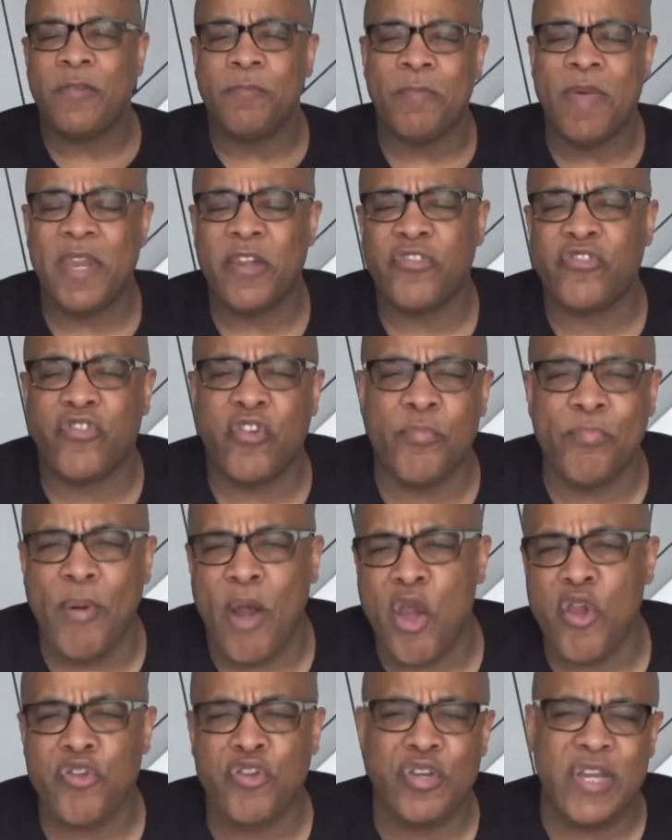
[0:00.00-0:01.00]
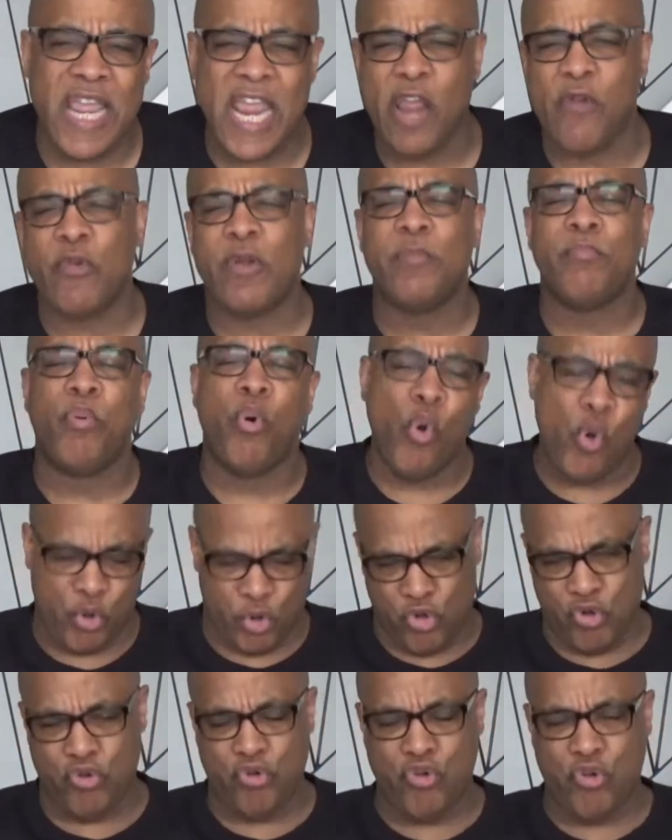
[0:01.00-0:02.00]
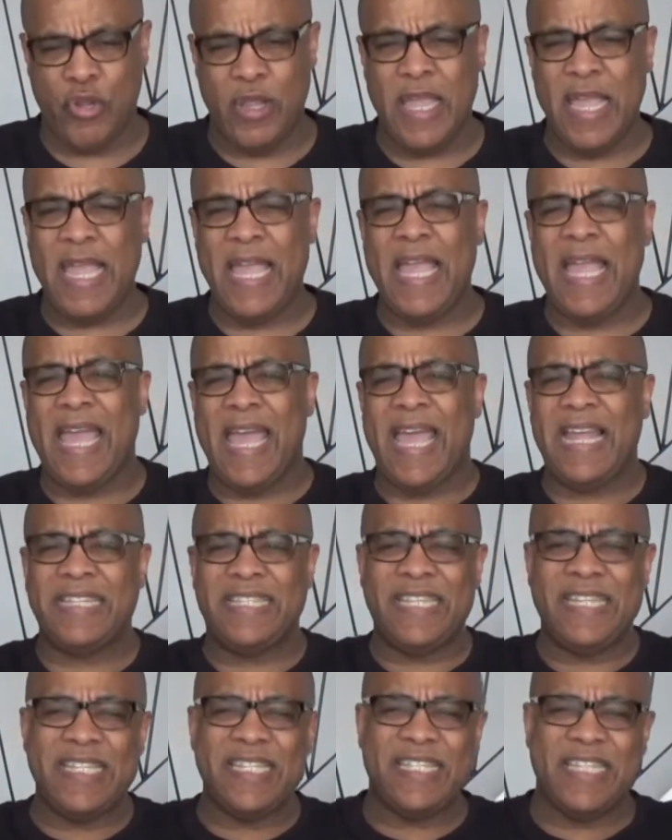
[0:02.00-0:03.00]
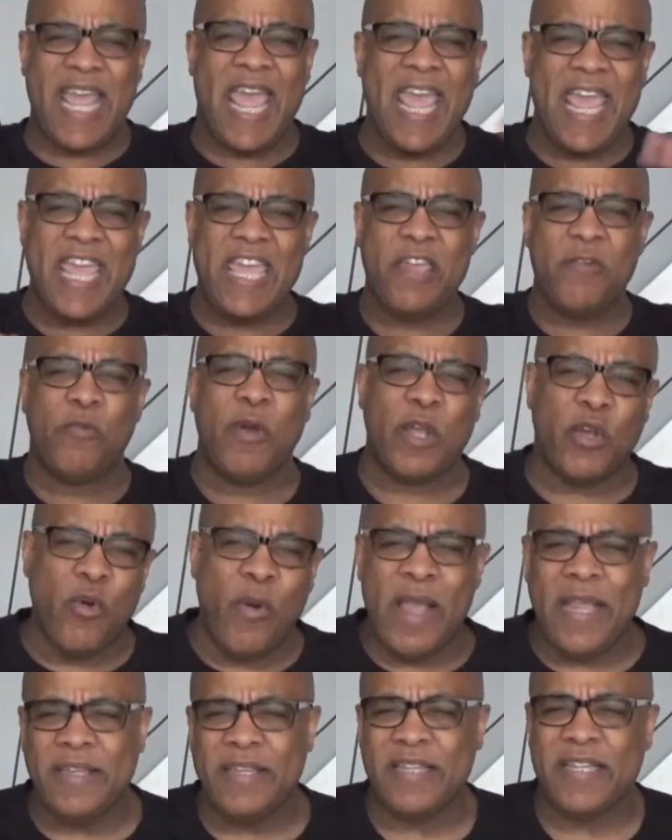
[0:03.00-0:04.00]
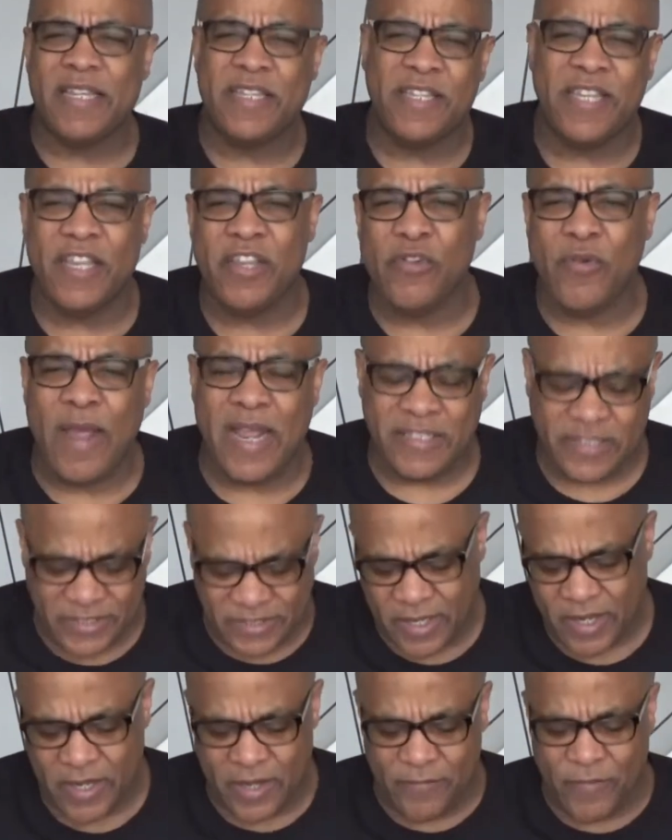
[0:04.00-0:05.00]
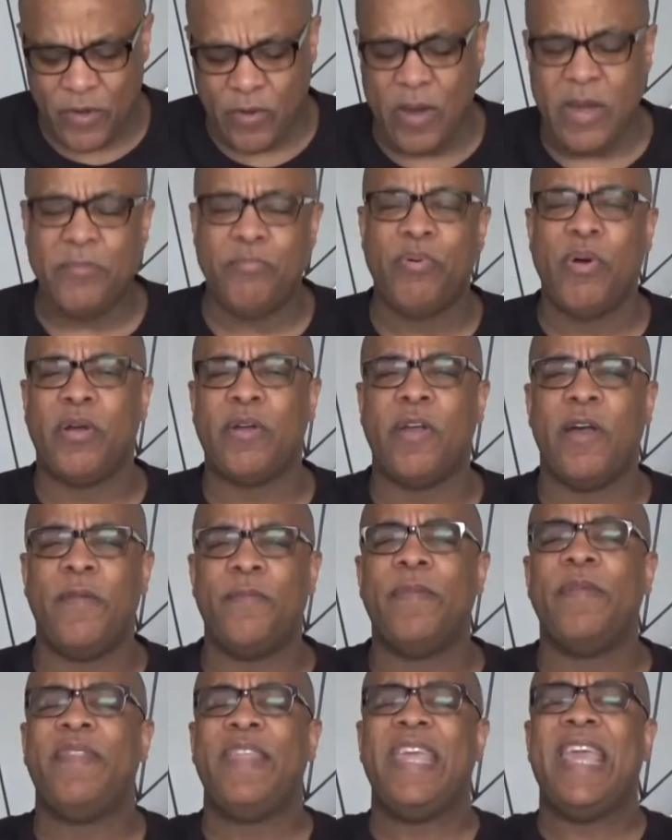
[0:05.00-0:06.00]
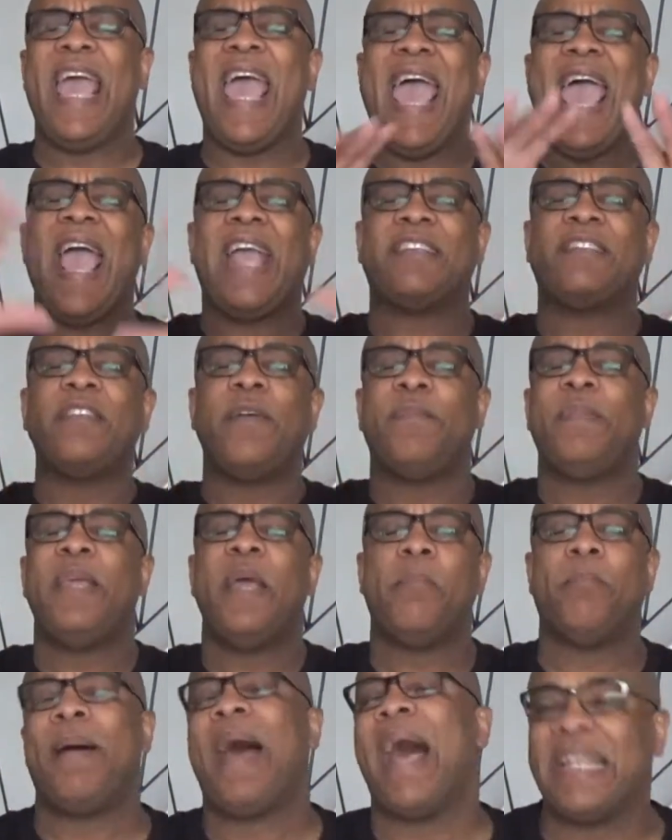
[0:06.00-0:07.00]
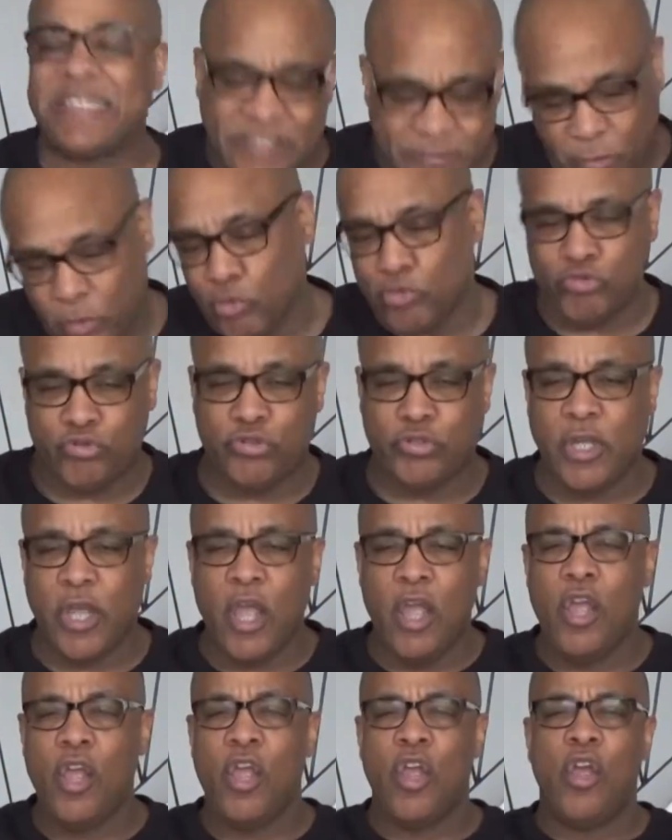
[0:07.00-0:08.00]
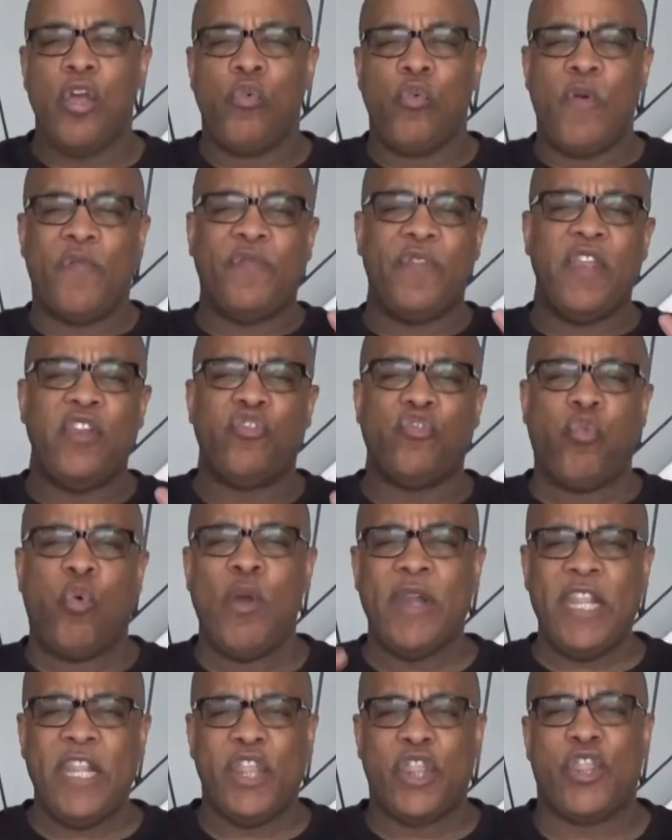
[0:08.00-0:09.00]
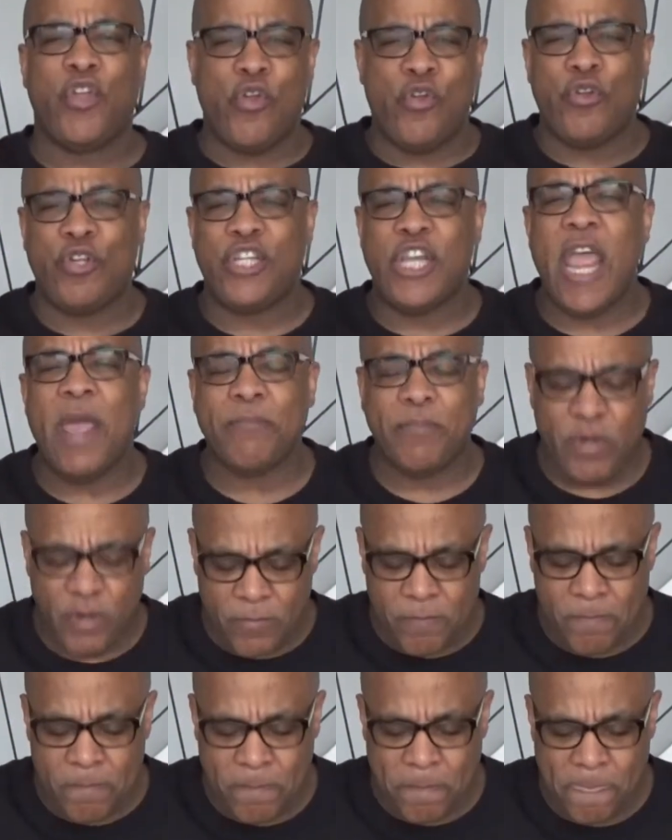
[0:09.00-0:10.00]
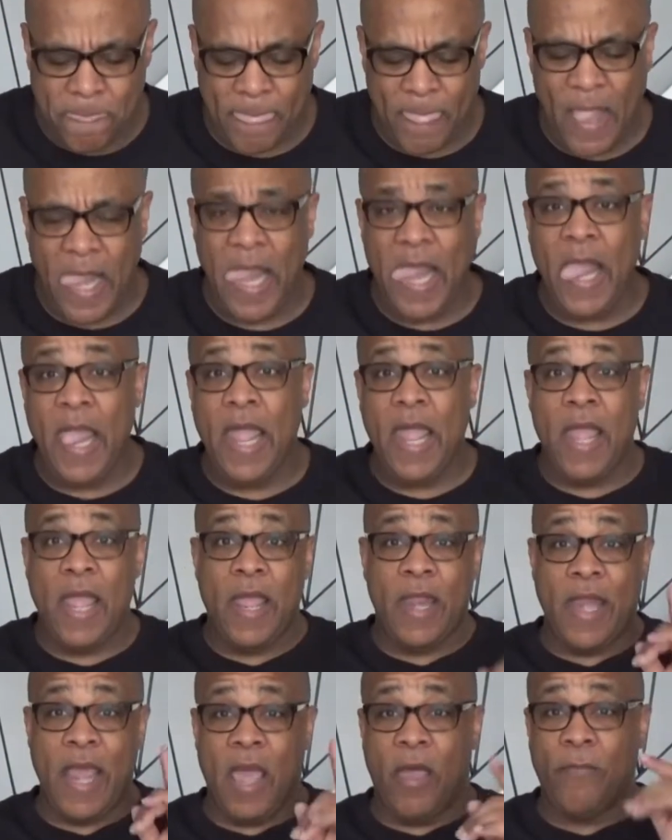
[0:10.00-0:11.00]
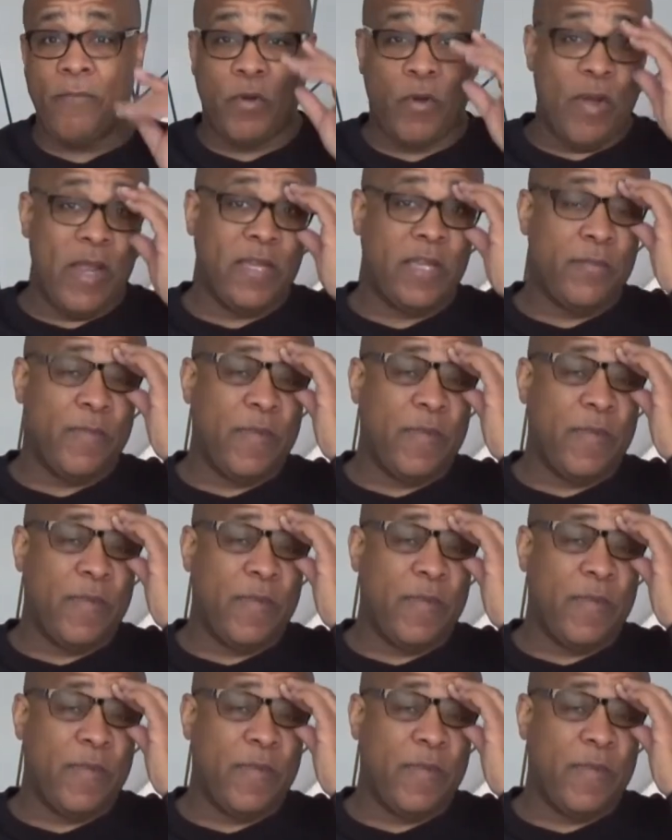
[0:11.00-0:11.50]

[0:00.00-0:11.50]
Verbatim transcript: Minister Barton Aaron Porter, and today we're going to continue our study of the great book of the Acts of the Apostles with the 23rd chapter. Now, I'm going to be